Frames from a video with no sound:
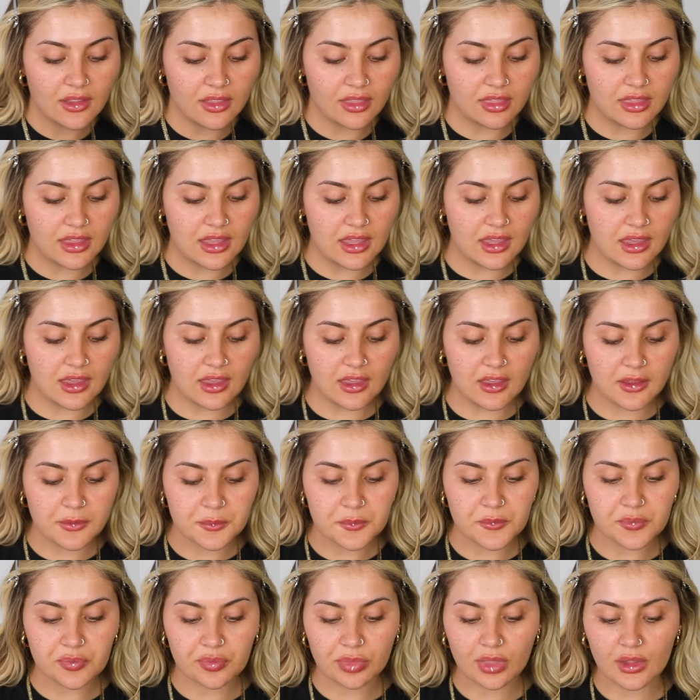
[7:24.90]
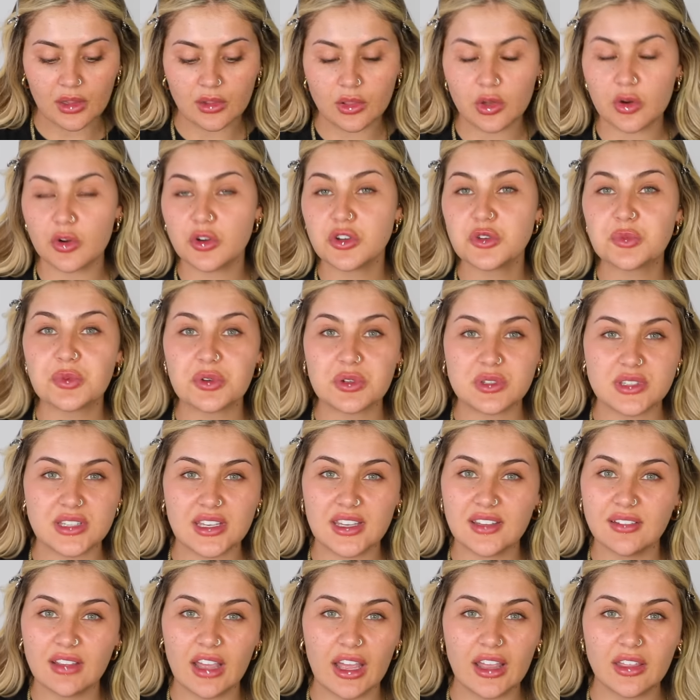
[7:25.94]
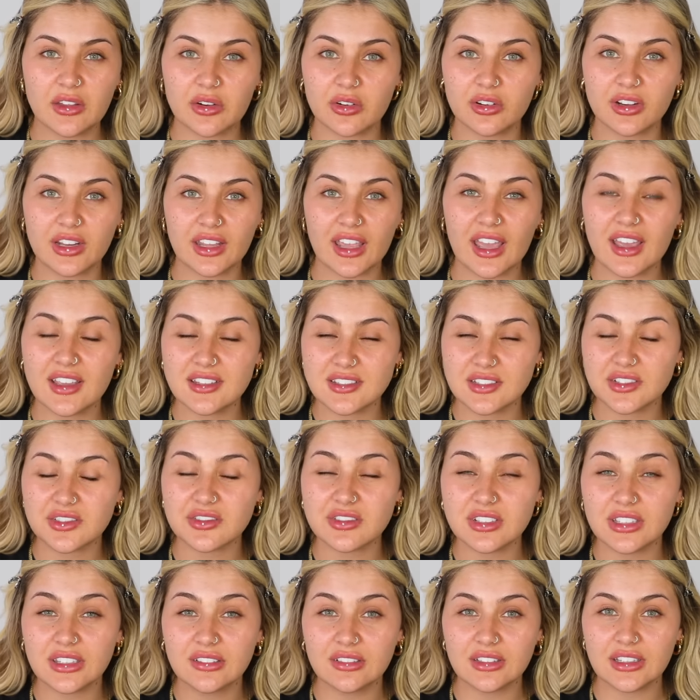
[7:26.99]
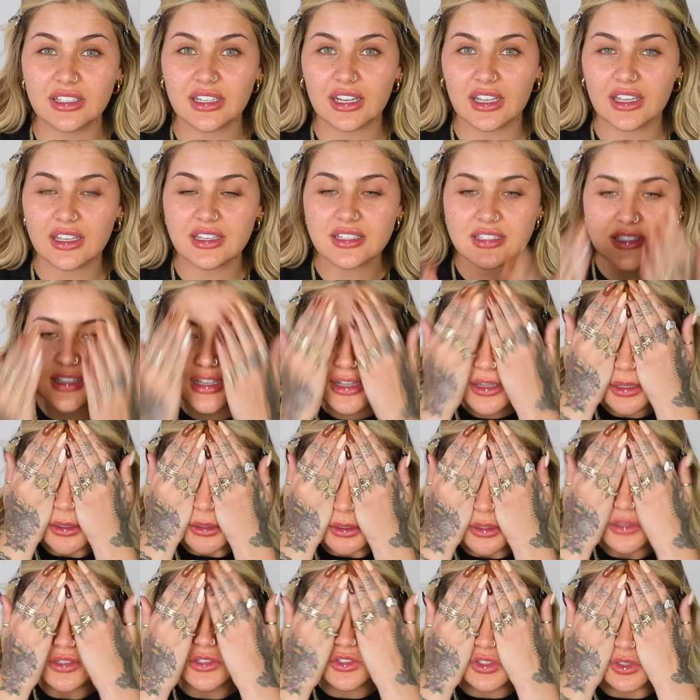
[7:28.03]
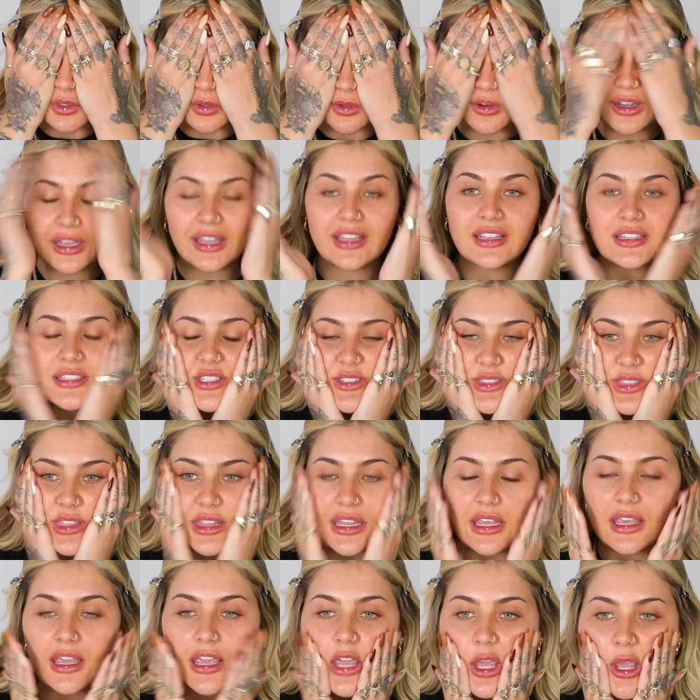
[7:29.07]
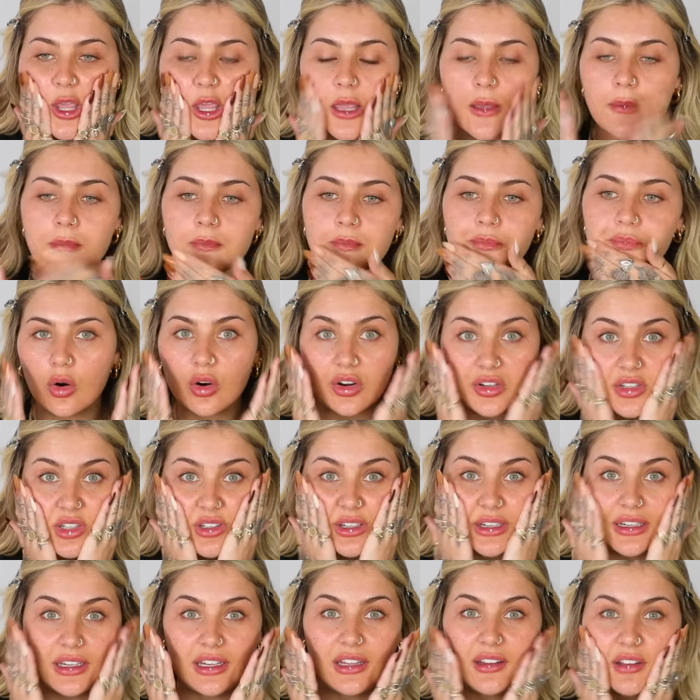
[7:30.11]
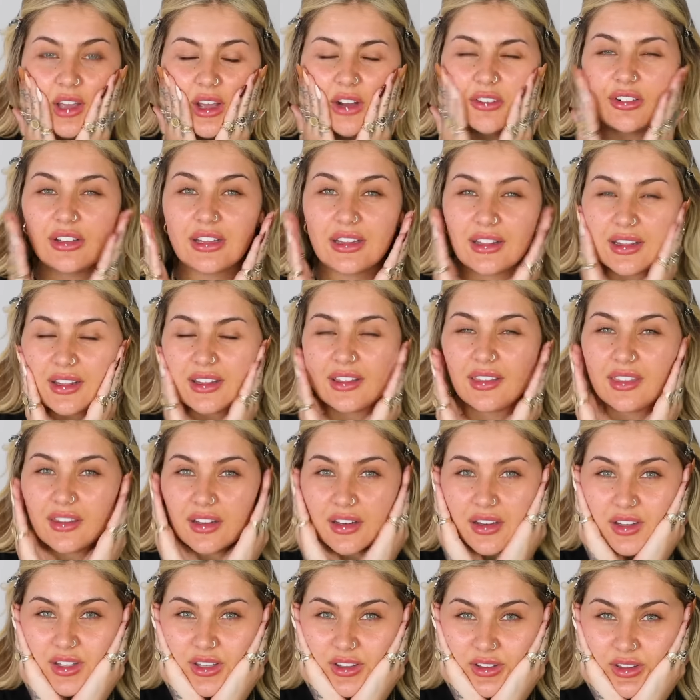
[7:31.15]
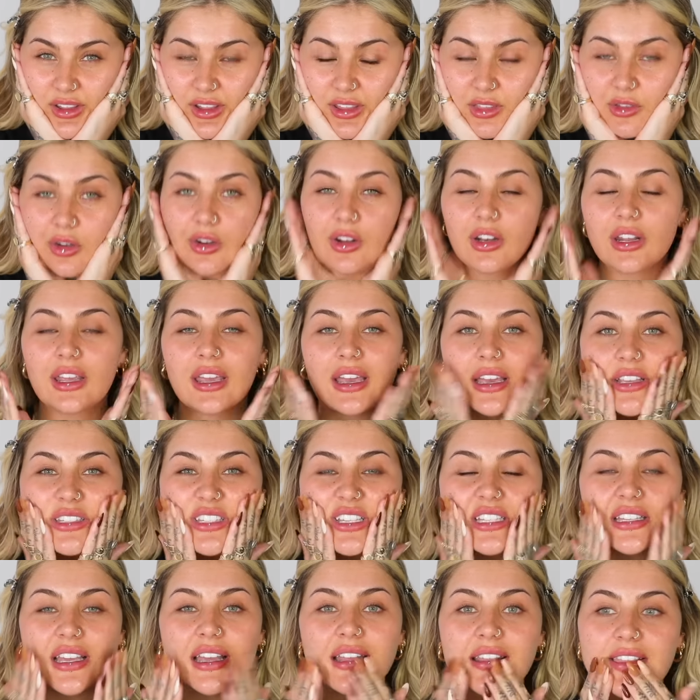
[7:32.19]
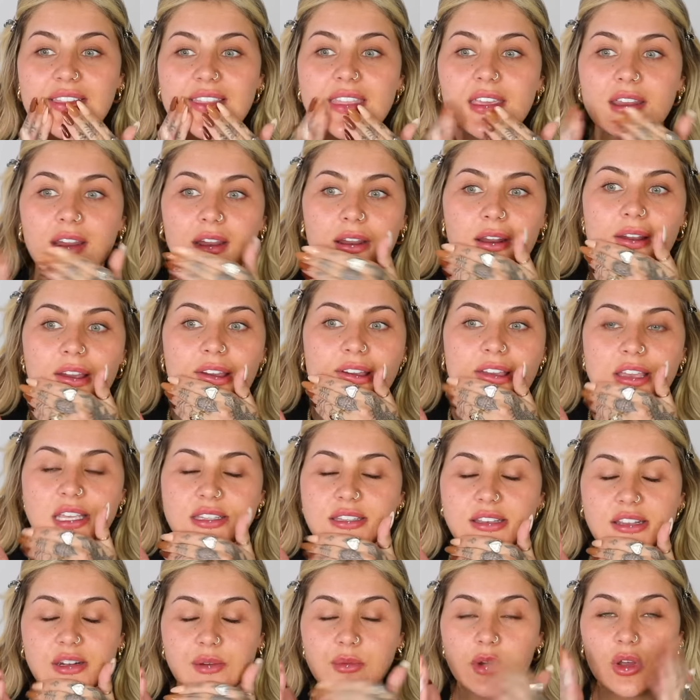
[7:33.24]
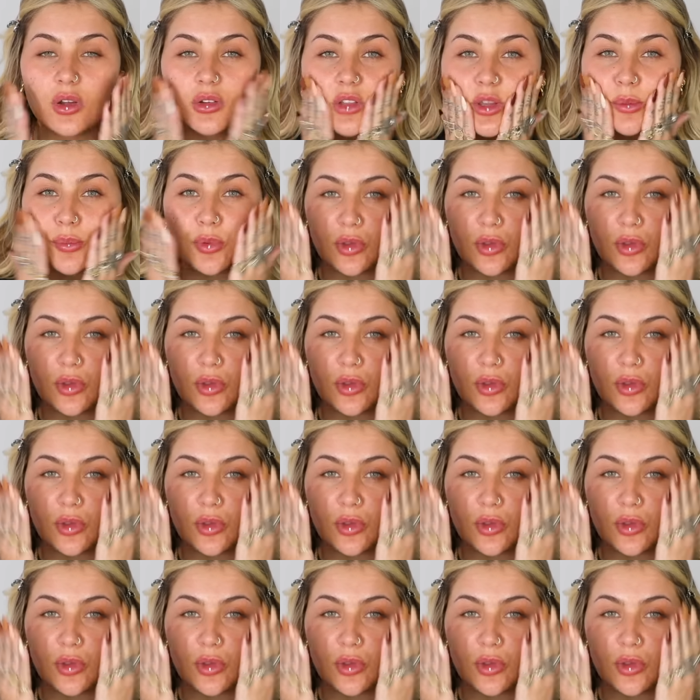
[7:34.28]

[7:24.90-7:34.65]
the La Roche Posay Hyaluronic Acid is really, really nice. So is The Ordinary. I really like their hyaluronic acid and their serum called the